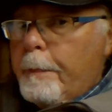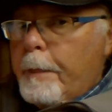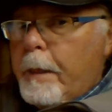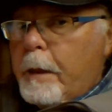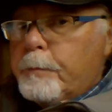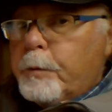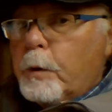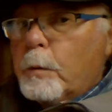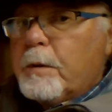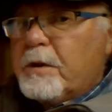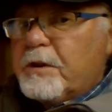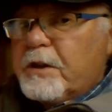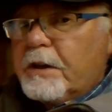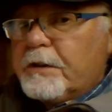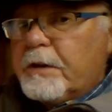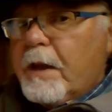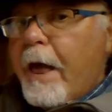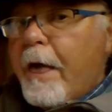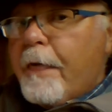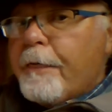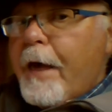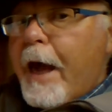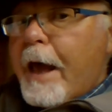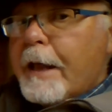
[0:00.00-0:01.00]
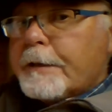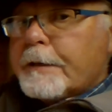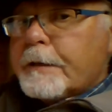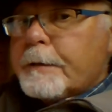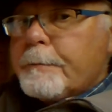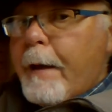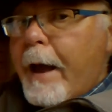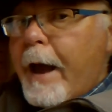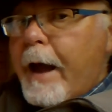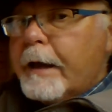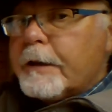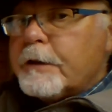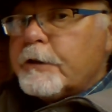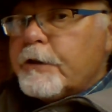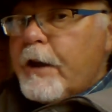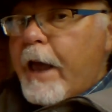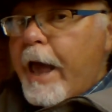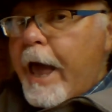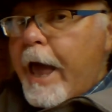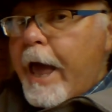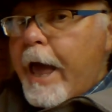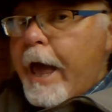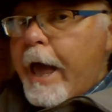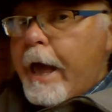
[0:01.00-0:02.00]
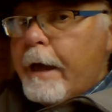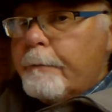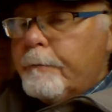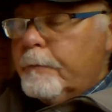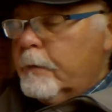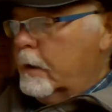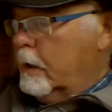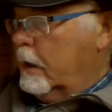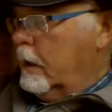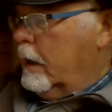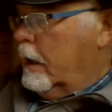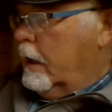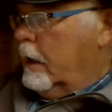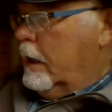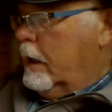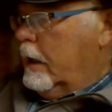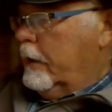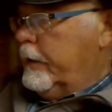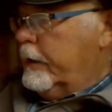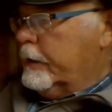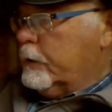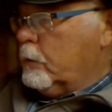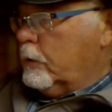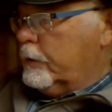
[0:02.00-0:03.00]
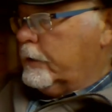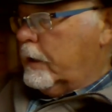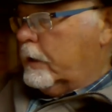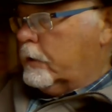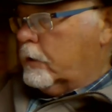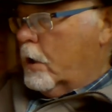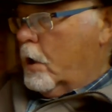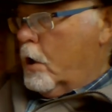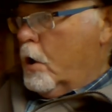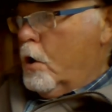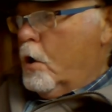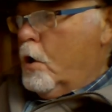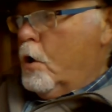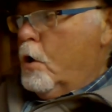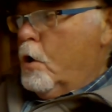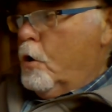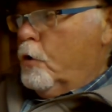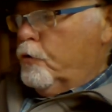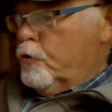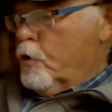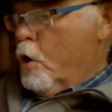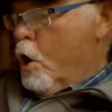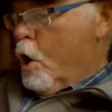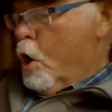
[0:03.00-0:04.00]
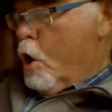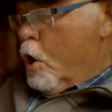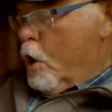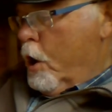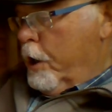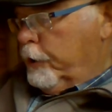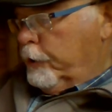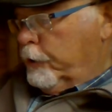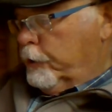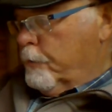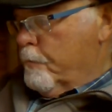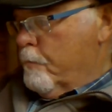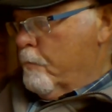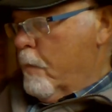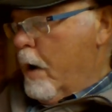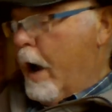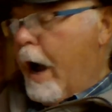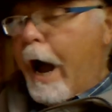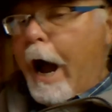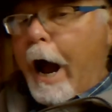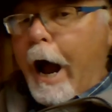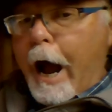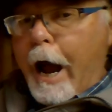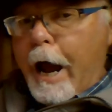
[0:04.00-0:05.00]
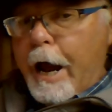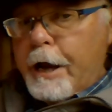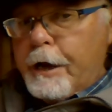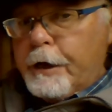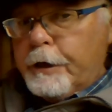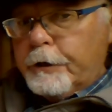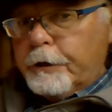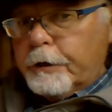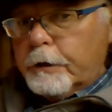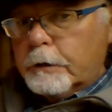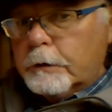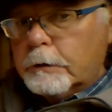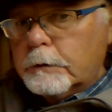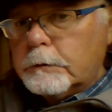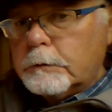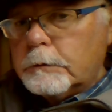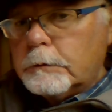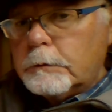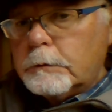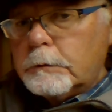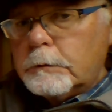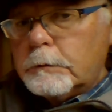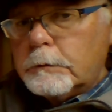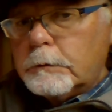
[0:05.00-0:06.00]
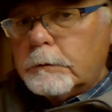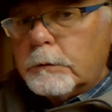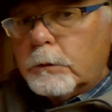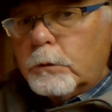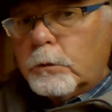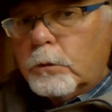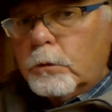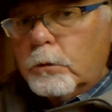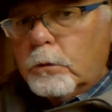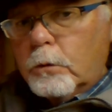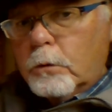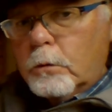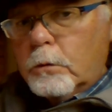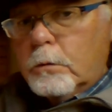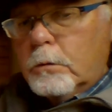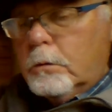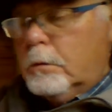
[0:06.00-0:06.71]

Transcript: He probably says, "That's my chair." And this one says, "No, it's mine." Ooh.